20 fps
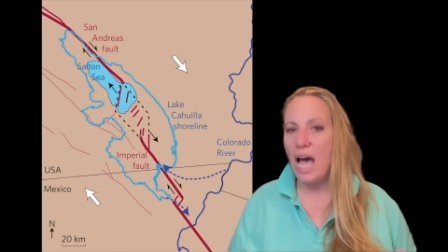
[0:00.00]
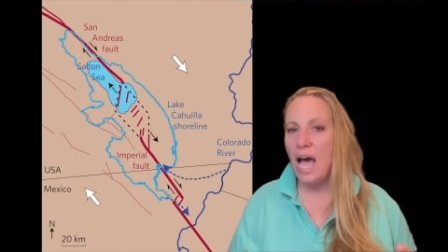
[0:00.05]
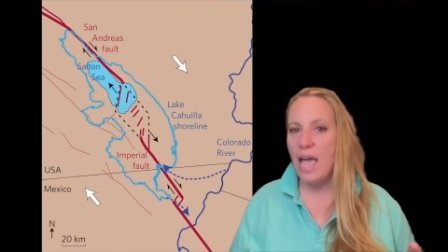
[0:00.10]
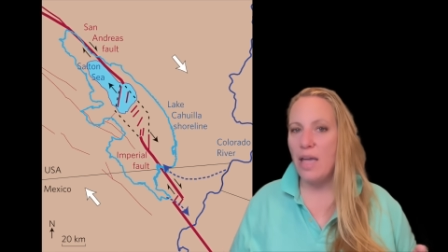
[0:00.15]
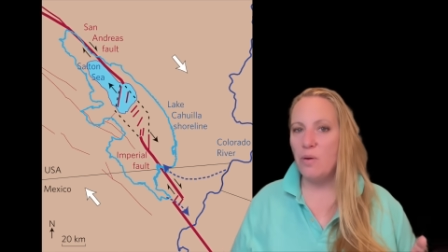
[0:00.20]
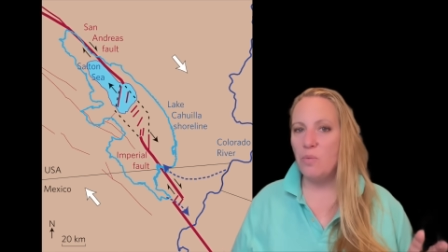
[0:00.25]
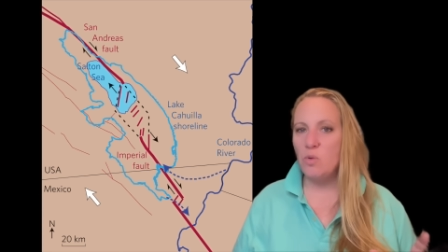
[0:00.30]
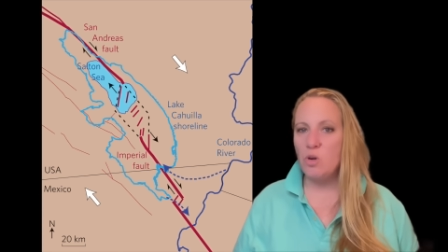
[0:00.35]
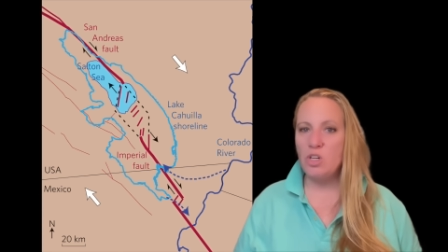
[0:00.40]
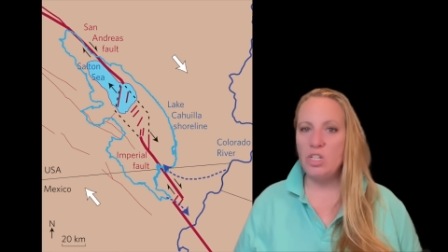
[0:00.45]

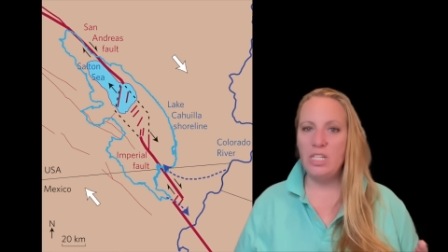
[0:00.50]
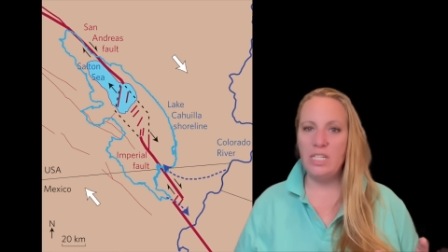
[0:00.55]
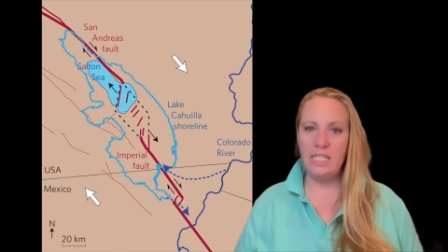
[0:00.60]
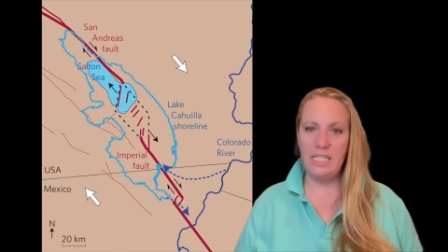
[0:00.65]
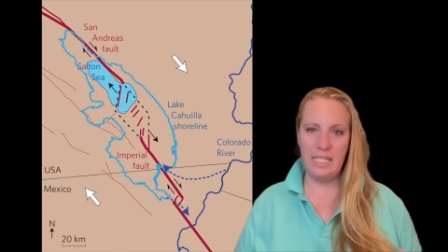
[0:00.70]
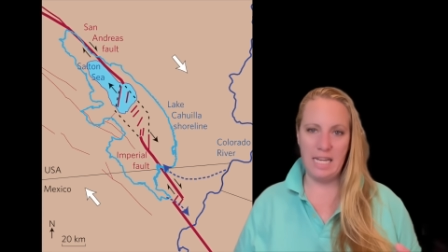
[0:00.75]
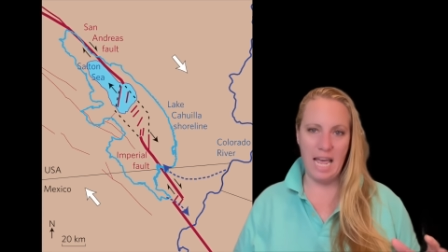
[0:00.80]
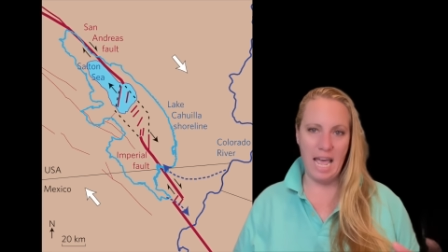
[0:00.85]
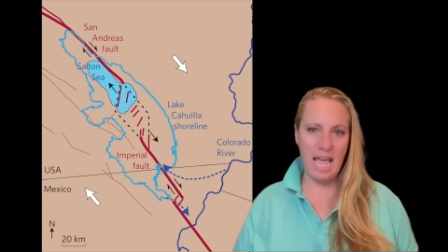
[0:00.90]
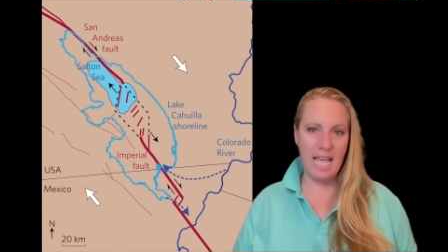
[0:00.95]
I would
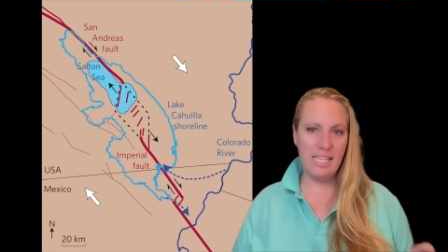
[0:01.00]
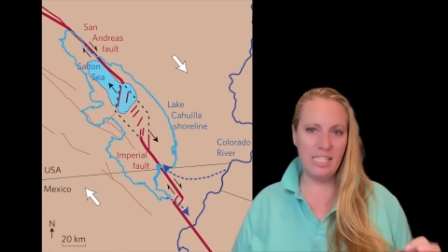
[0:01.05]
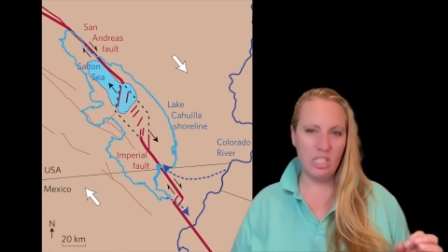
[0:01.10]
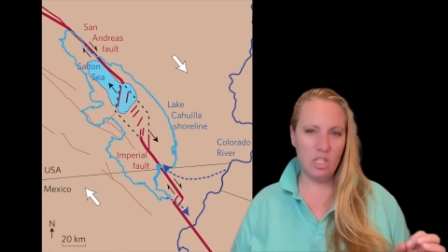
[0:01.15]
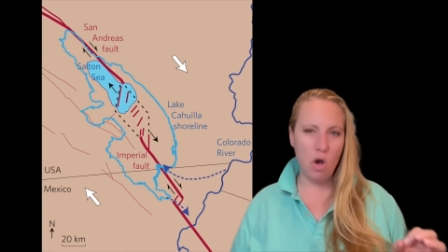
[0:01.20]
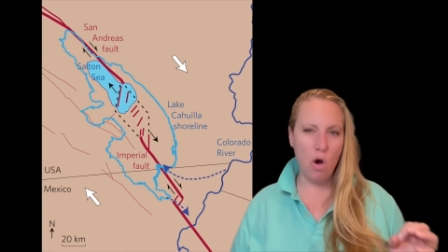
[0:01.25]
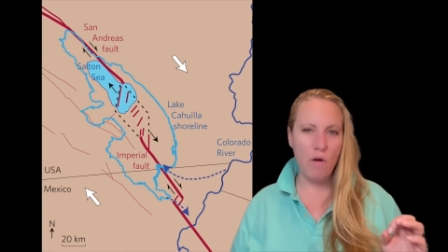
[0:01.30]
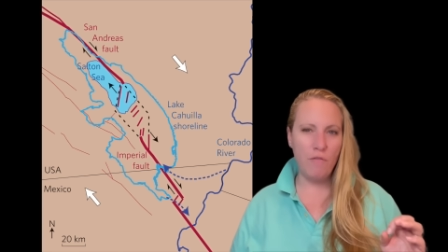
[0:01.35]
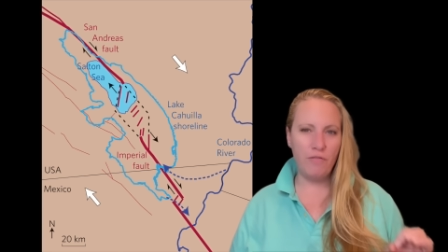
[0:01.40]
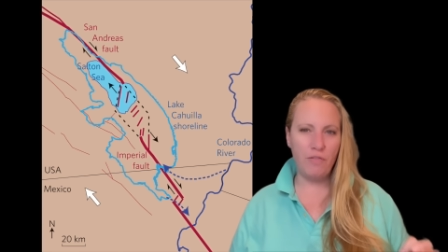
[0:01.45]
say
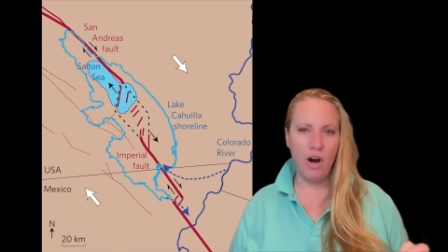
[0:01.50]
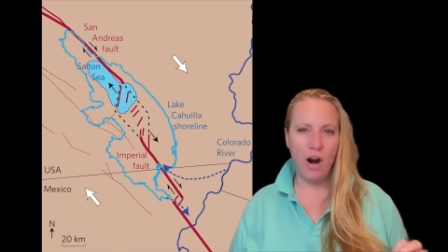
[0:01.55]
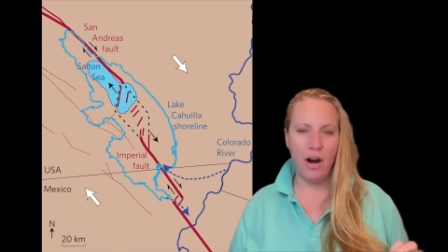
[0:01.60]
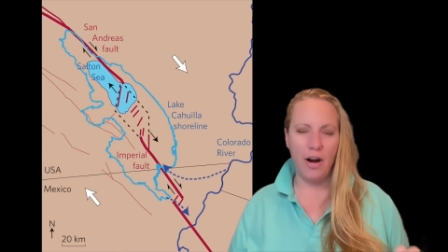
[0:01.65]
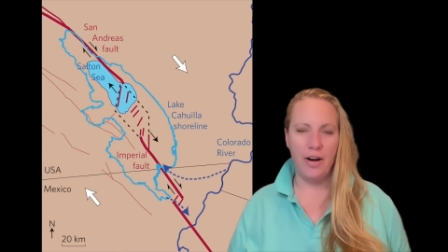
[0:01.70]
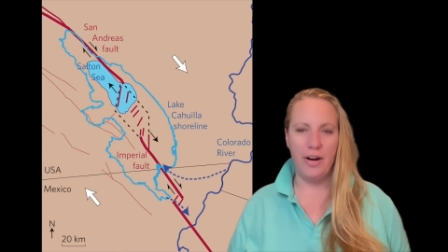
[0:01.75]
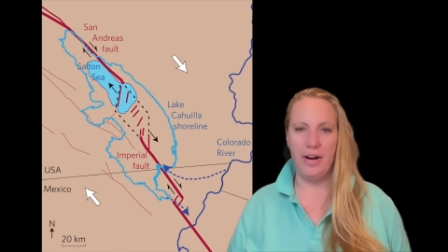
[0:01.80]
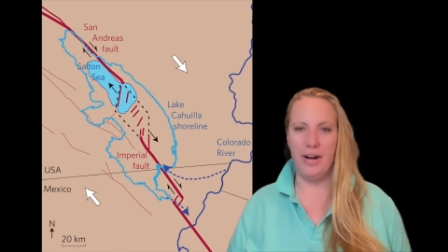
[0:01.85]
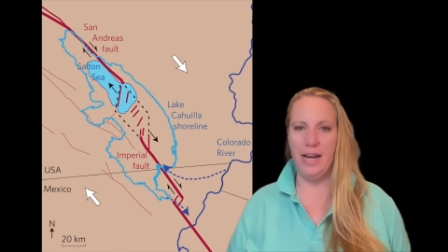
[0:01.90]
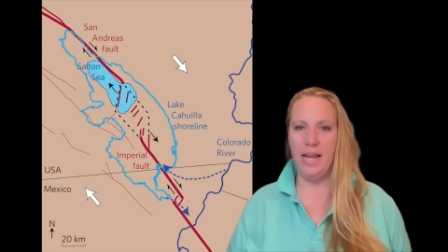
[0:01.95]
so
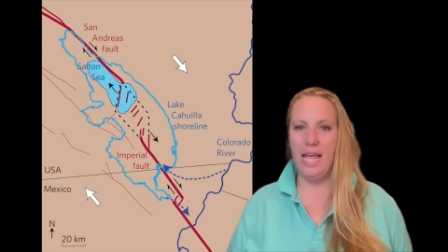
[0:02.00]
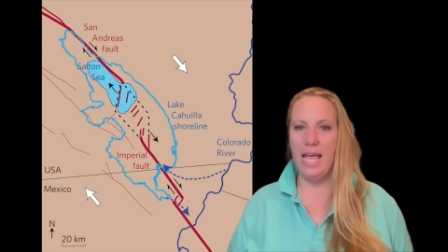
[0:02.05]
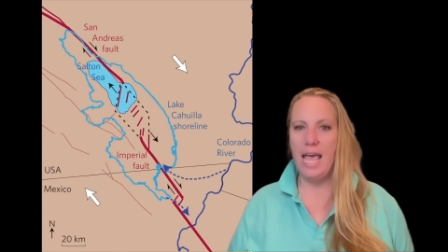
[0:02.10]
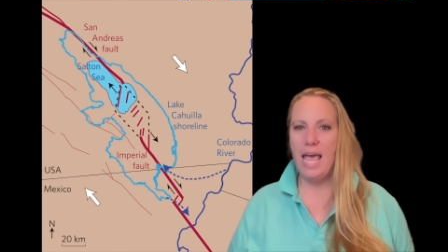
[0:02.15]
far.